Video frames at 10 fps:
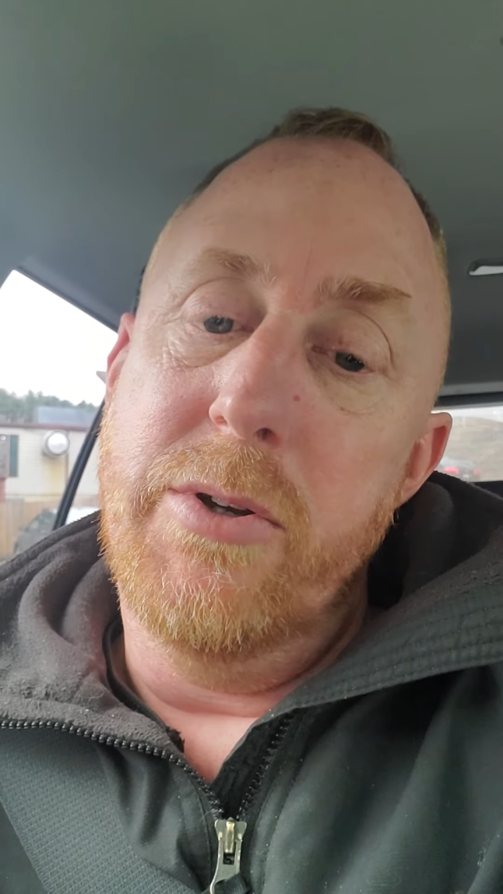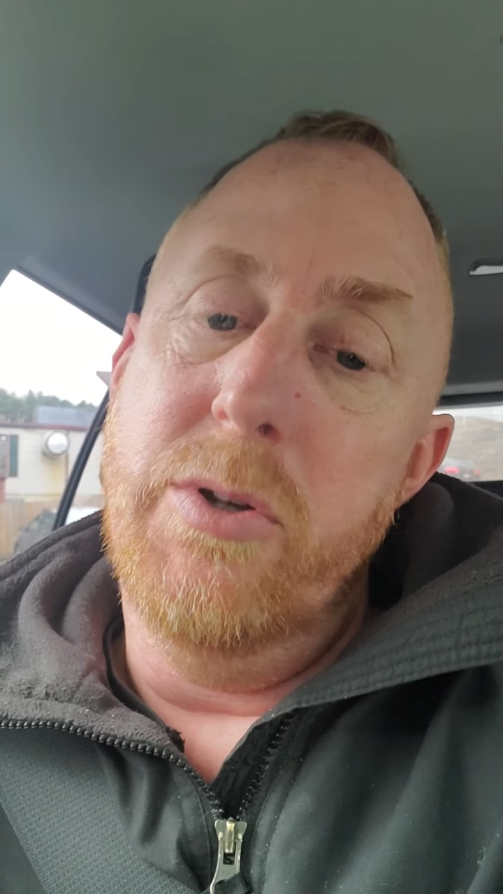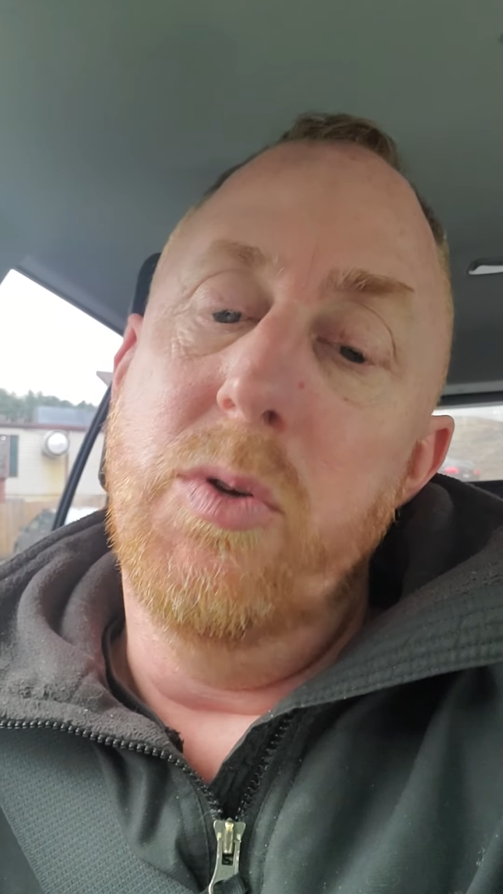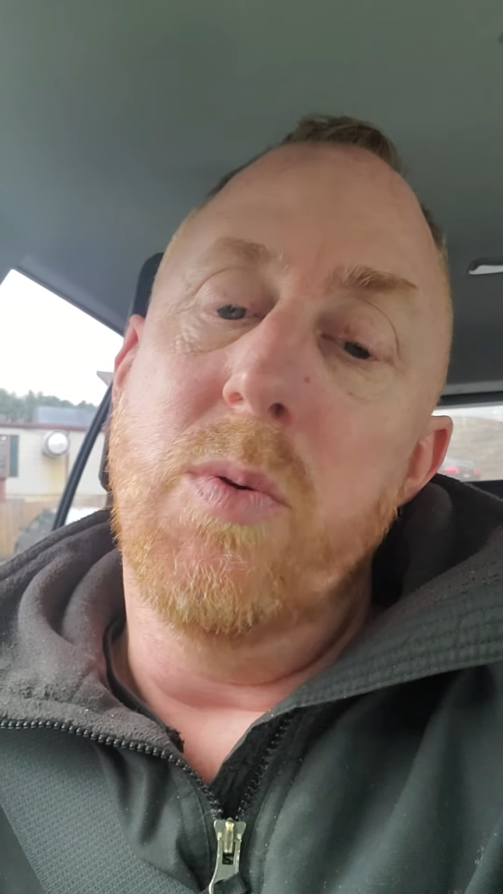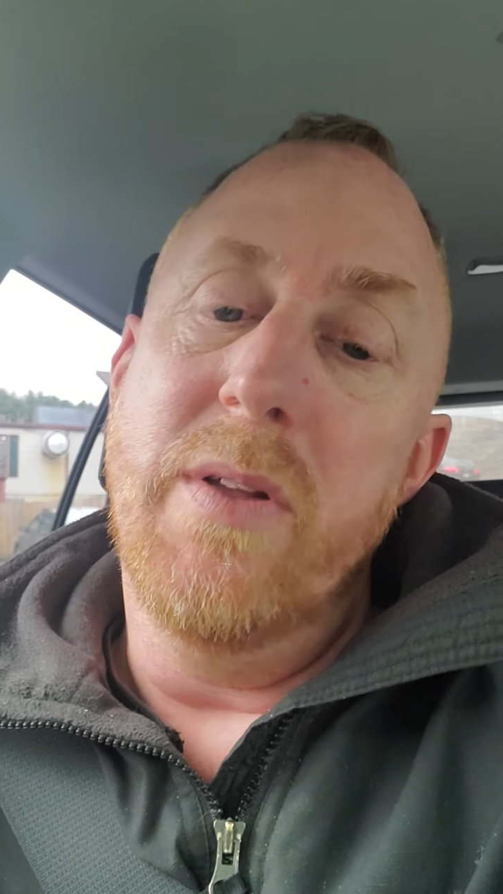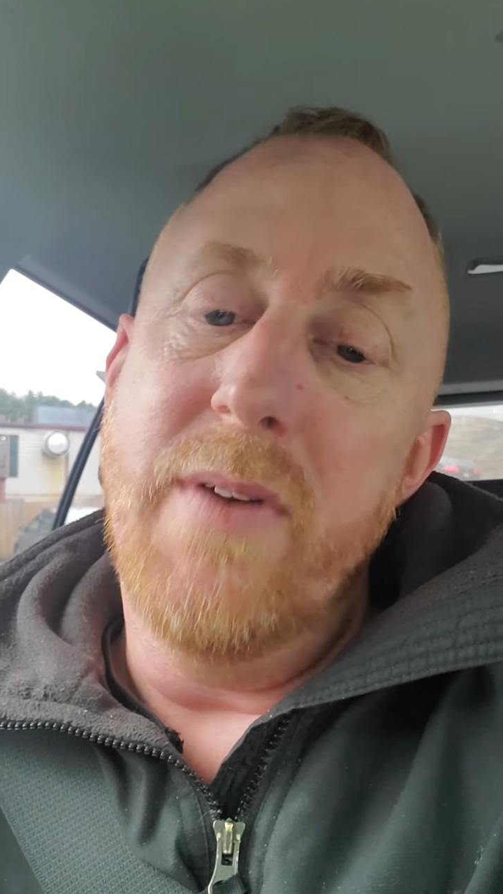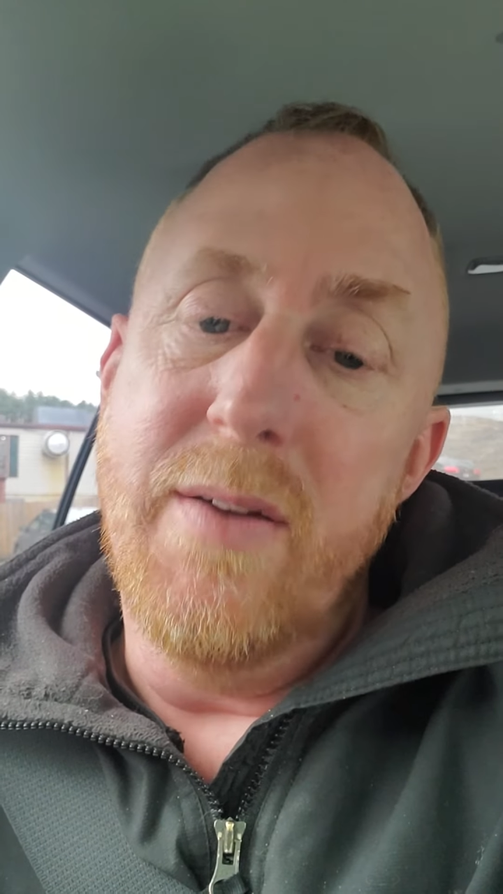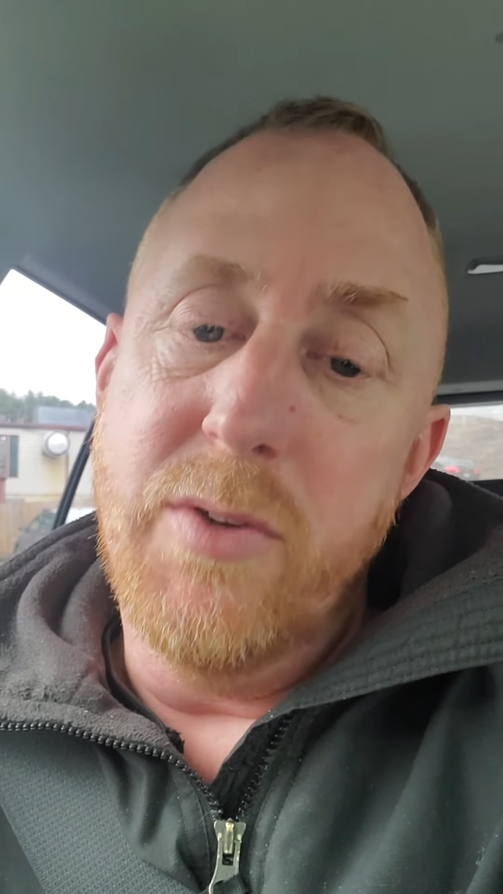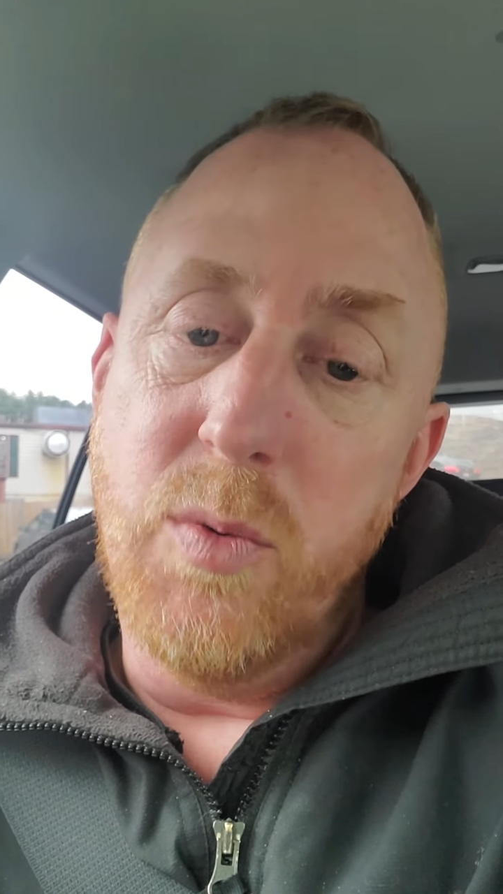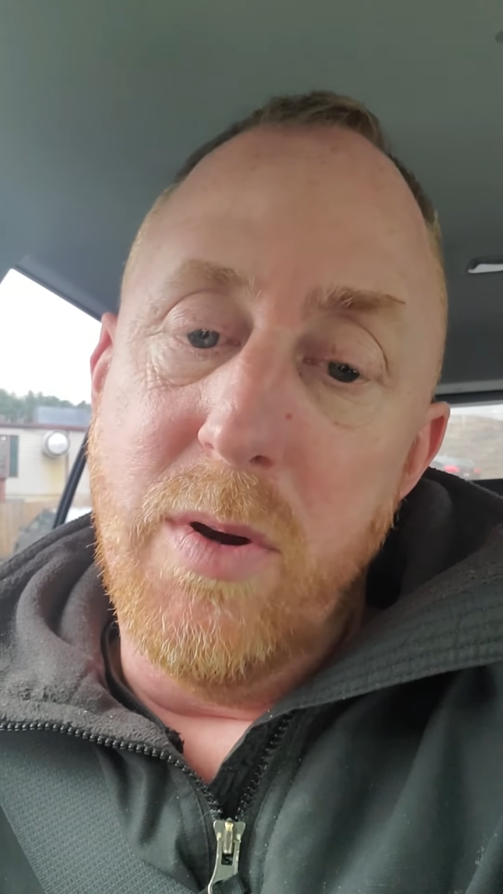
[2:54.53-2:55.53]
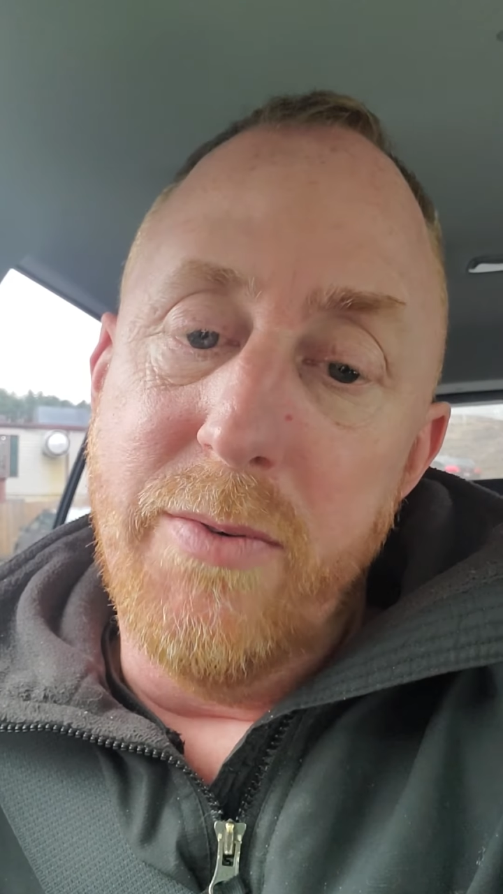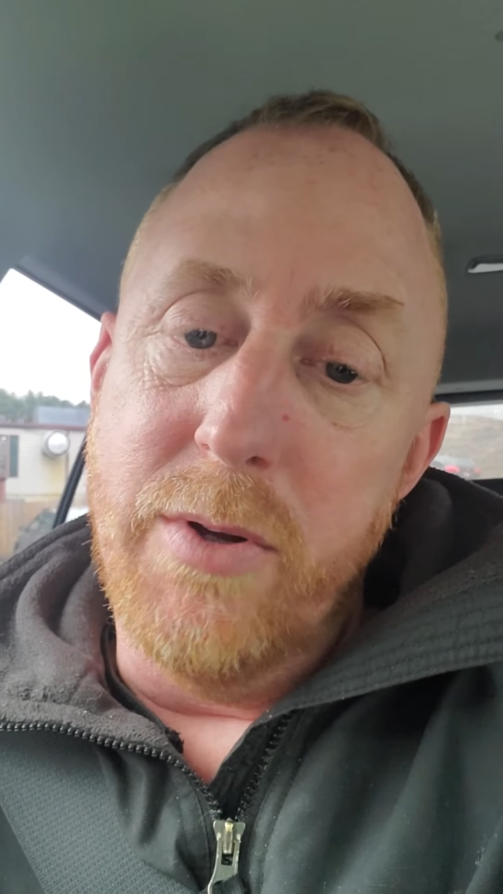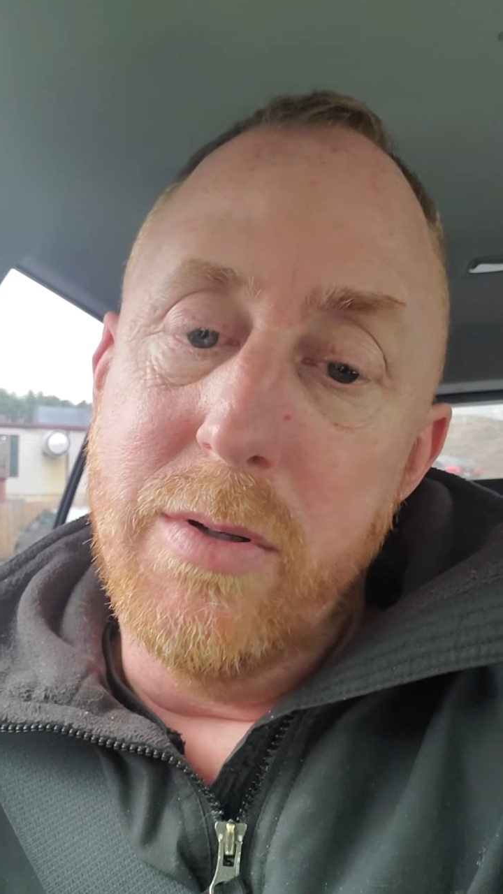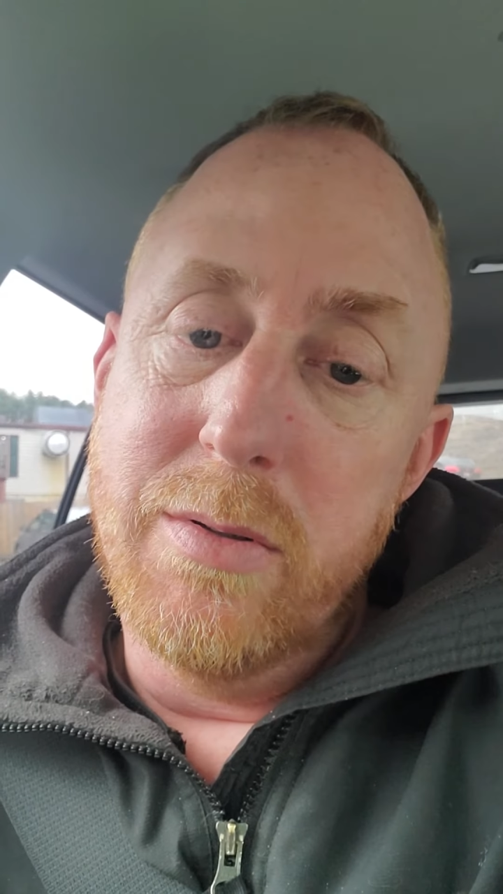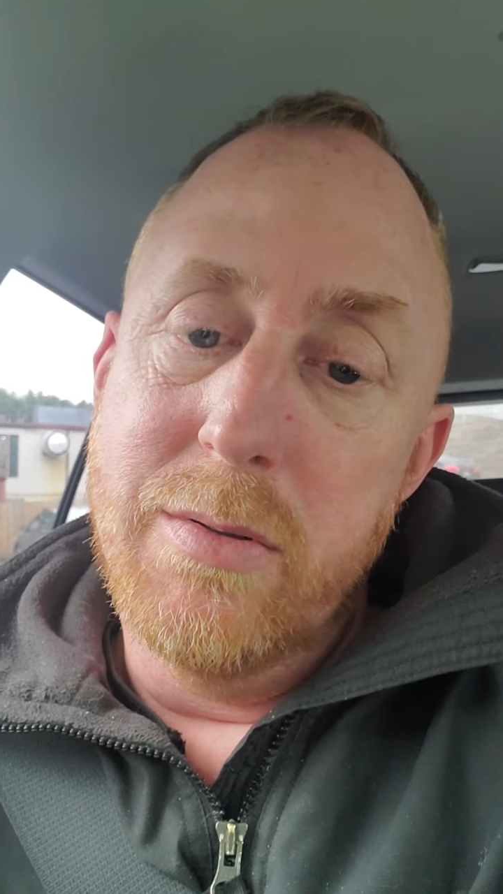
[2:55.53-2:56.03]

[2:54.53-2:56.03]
$225 a square foot.